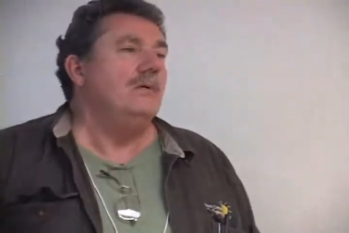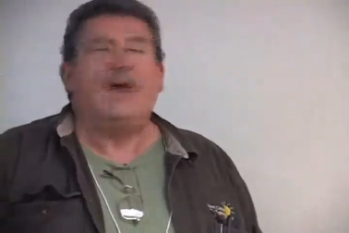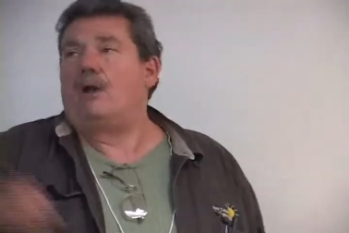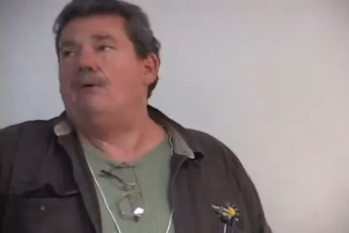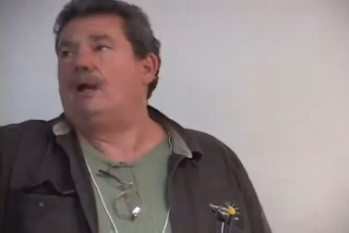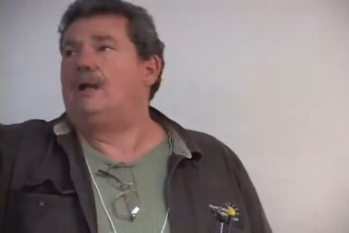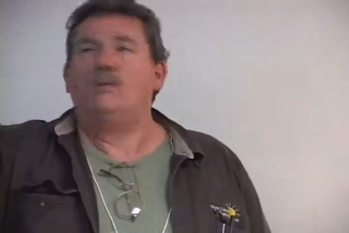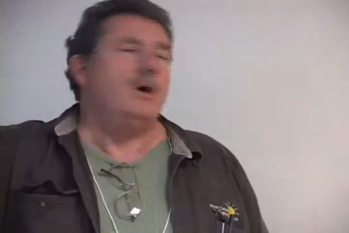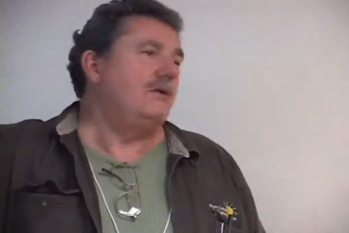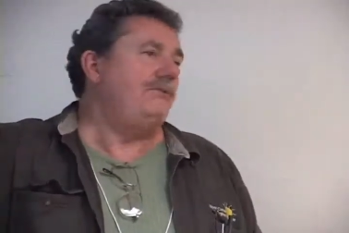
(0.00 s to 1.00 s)
Well, I don't want to
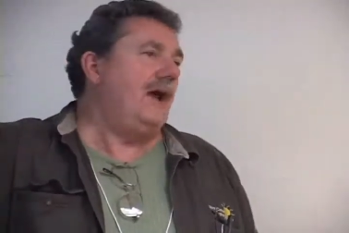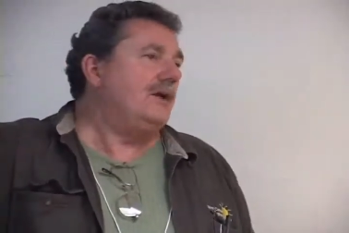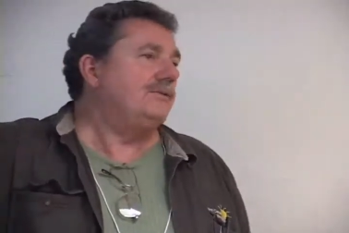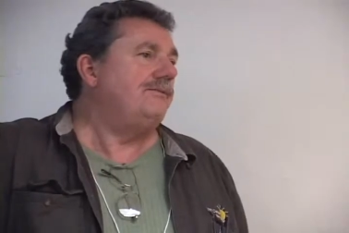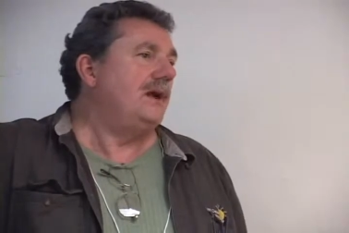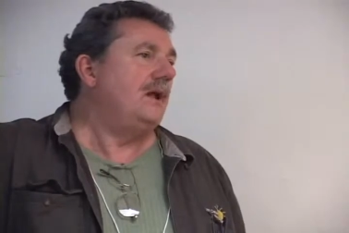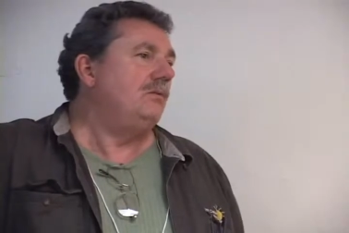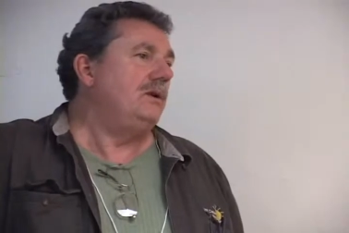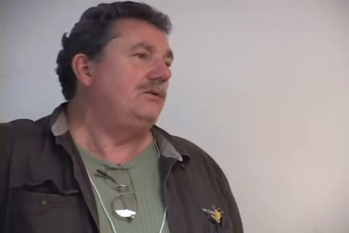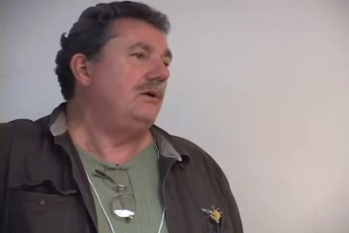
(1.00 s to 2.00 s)
heat water fast if I've
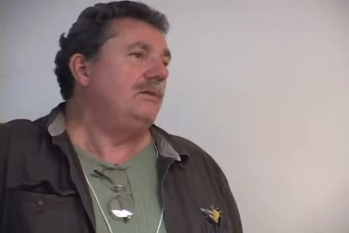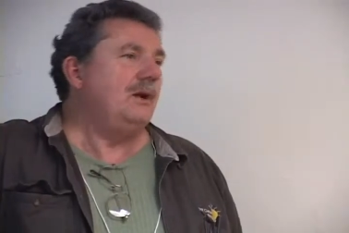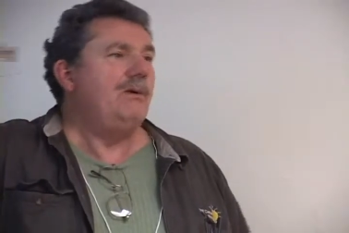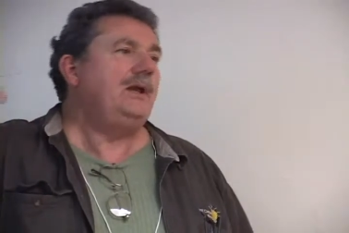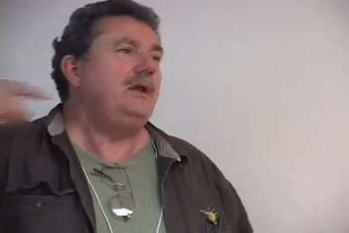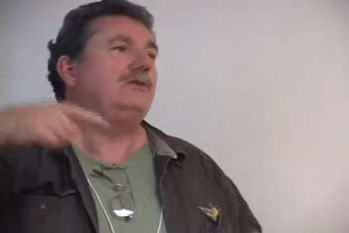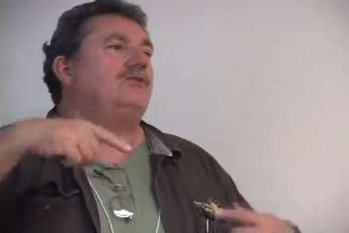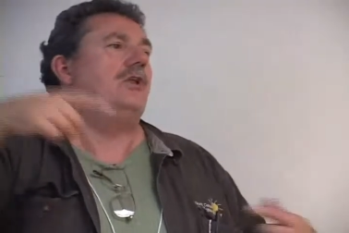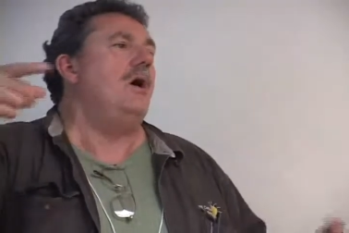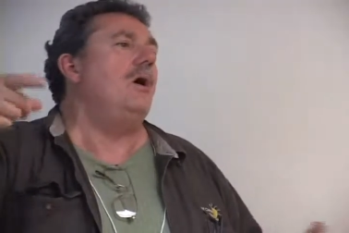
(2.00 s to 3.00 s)
got a wind turbine. I want to heat it
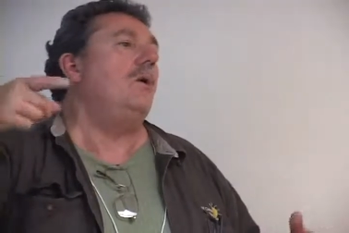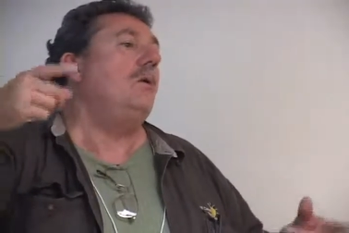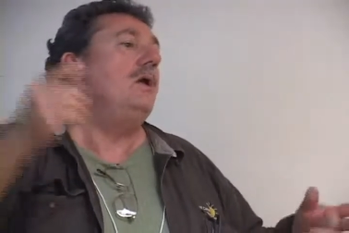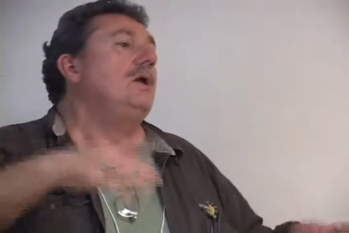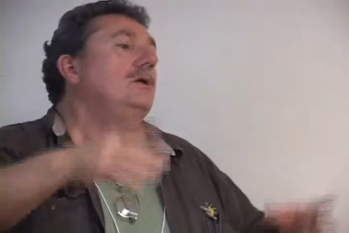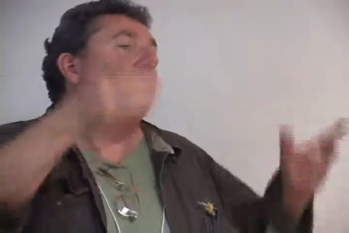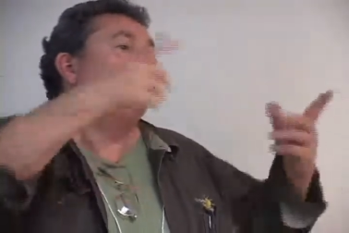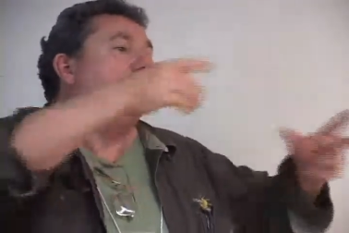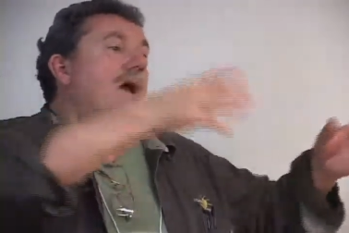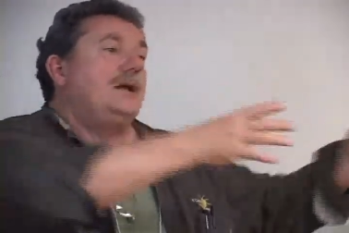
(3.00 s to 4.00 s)
slow
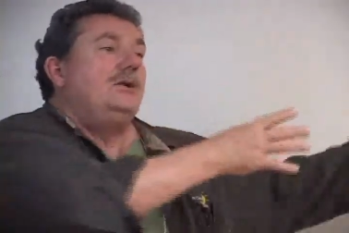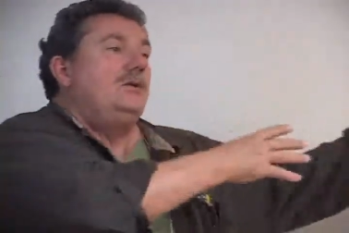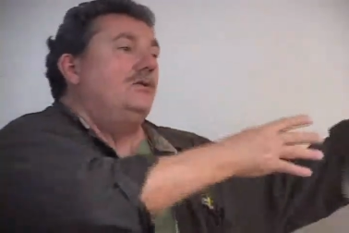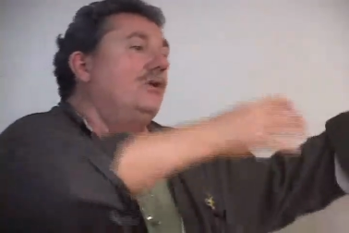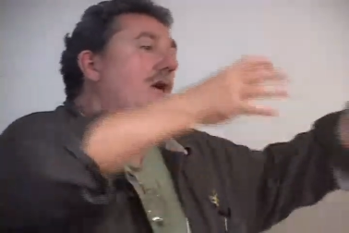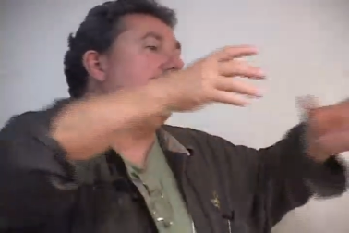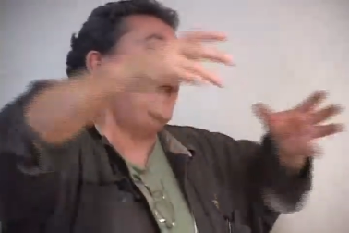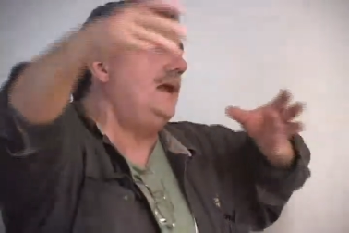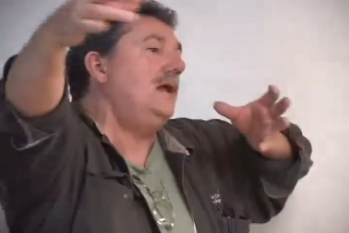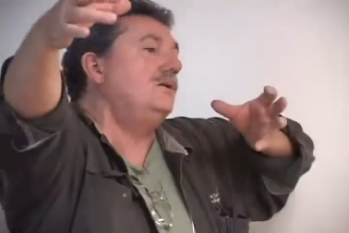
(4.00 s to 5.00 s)
so I can use all
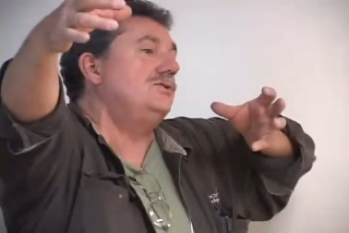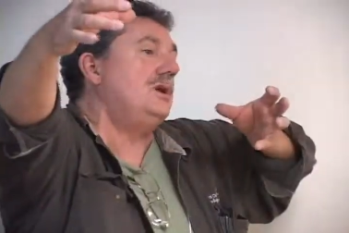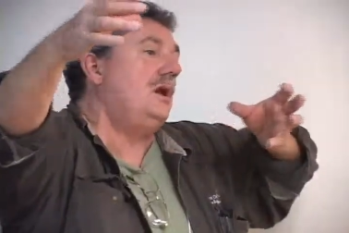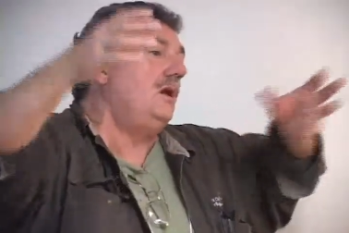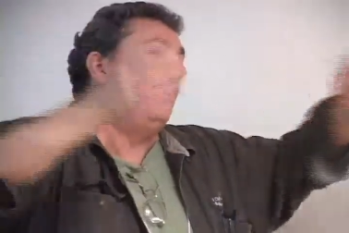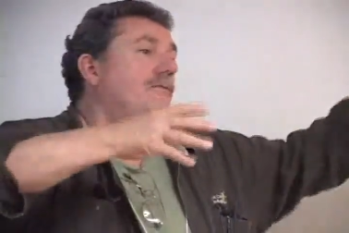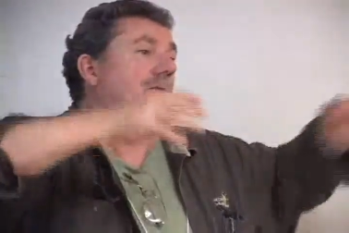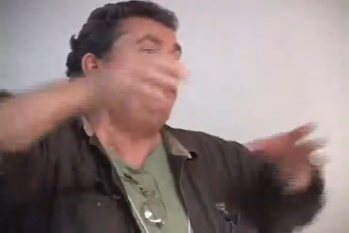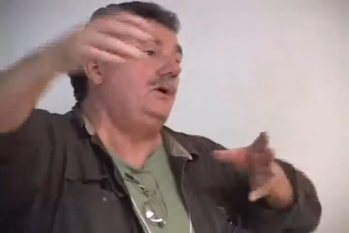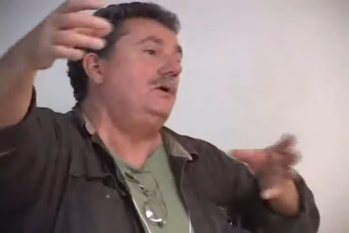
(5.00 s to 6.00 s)
that energy
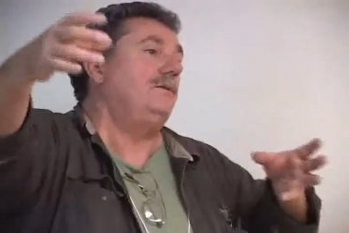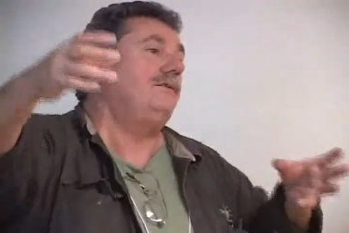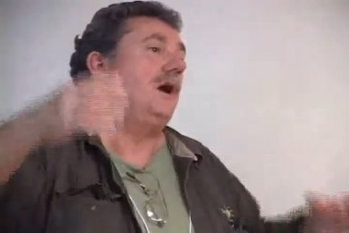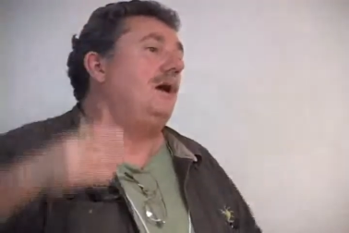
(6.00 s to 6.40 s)
over a period of